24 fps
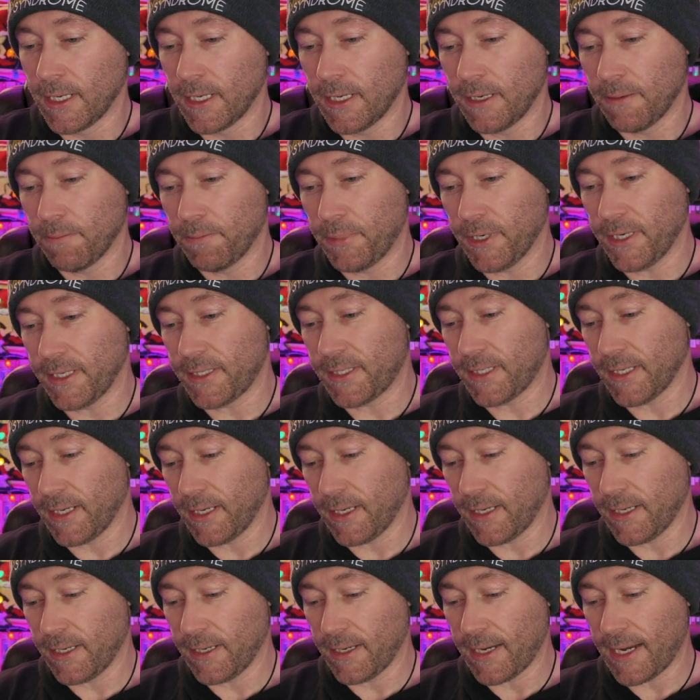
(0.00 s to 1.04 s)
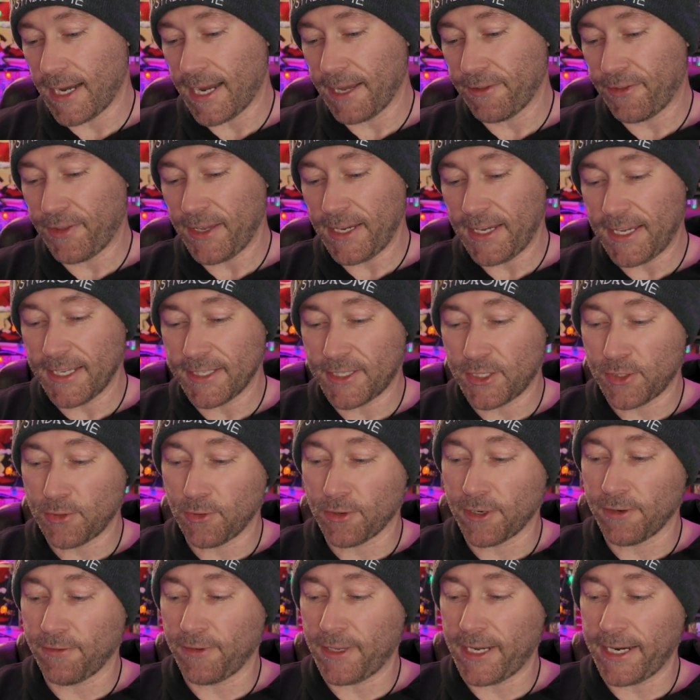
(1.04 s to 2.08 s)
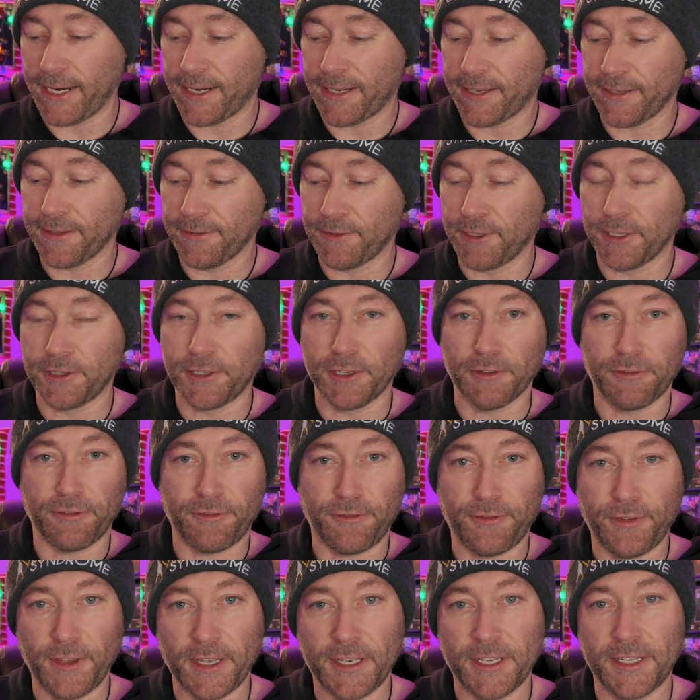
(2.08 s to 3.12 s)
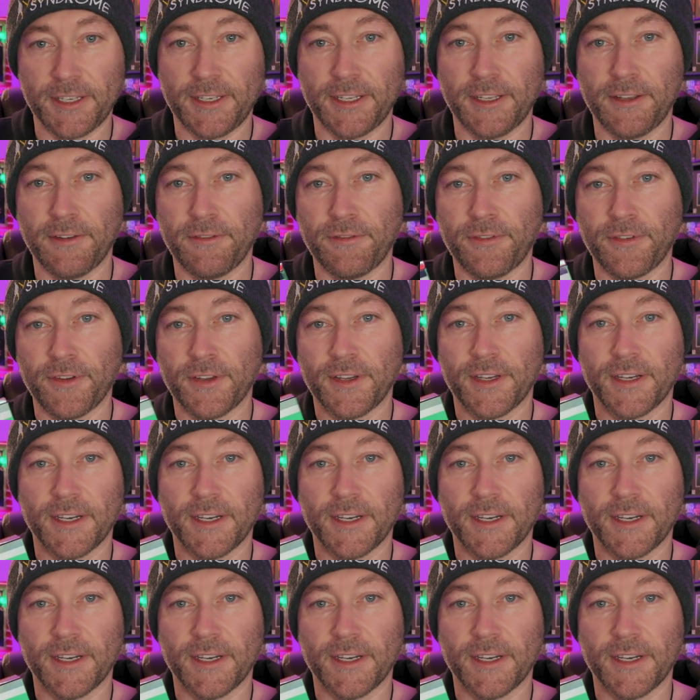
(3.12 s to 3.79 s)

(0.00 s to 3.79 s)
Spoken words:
But I think it's sort of like the definitive